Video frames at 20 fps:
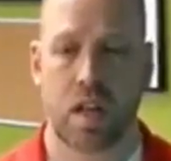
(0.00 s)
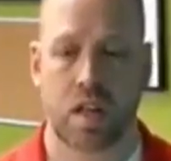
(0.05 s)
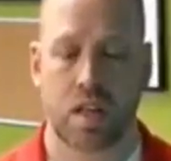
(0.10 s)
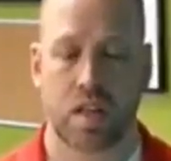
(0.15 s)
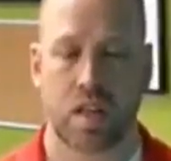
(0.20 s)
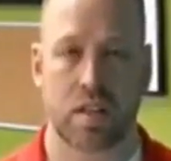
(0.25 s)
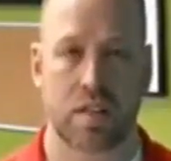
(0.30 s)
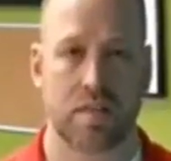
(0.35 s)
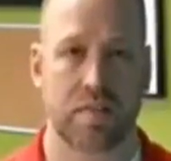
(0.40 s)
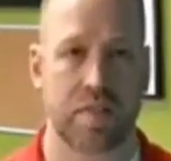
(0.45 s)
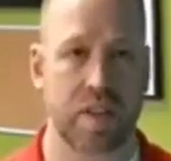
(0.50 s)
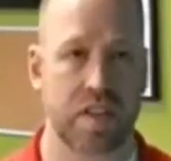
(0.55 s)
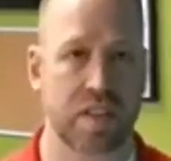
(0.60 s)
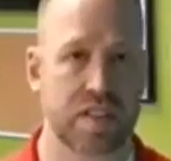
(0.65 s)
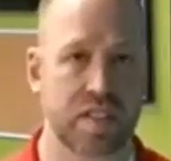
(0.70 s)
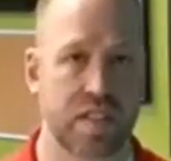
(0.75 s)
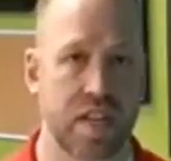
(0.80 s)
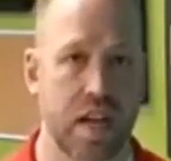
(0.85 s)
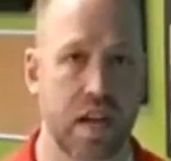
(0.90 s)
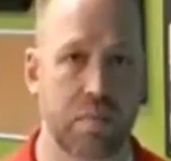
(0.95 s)
The fifth
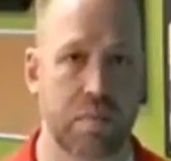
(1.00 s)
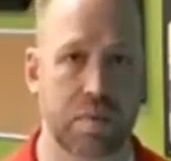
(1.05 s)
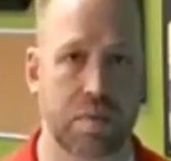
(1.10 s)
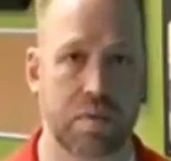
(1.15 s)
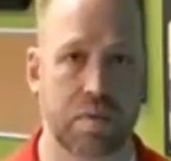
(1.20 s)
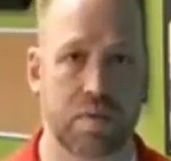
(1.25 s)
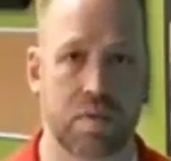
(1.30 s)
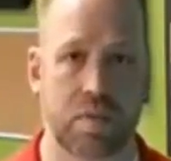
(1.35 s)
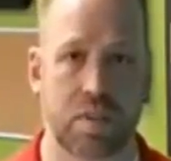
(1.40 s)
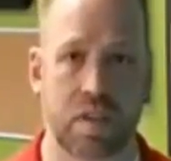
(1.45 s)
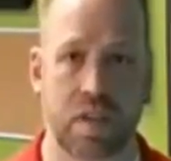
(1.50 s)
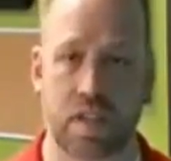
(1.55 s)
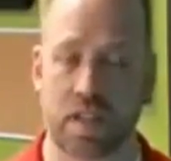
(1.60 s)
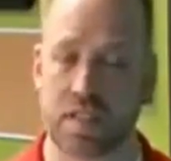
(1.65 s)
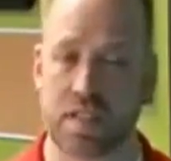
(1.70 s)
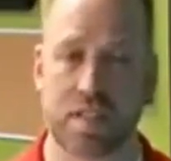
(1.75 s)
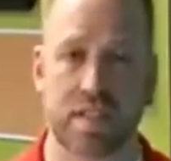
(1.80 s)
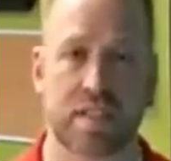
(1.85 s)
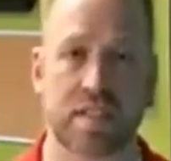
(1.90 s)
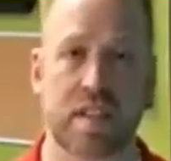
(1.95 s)
step
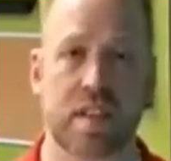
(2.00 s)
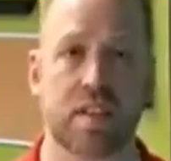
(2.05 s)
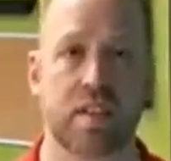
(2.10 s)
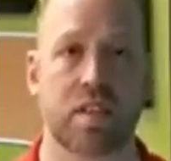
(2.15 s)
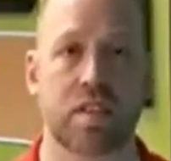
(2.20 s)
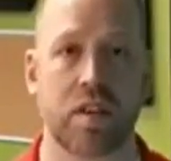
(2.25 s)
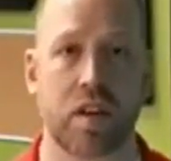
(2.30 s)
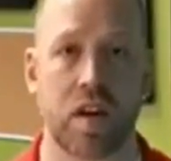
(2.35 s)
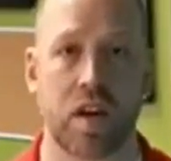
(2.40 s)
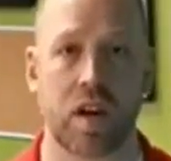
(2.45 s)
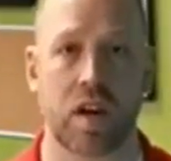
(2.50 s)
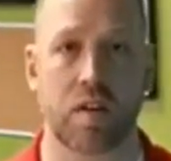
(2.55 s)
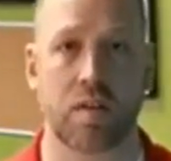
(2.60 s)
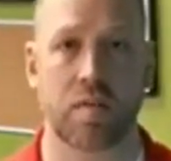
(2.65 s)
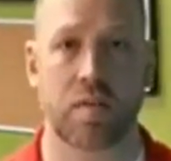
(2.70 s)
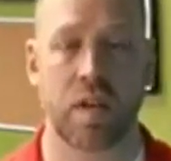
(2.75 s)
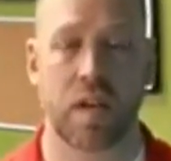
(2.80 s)
is to sell the car.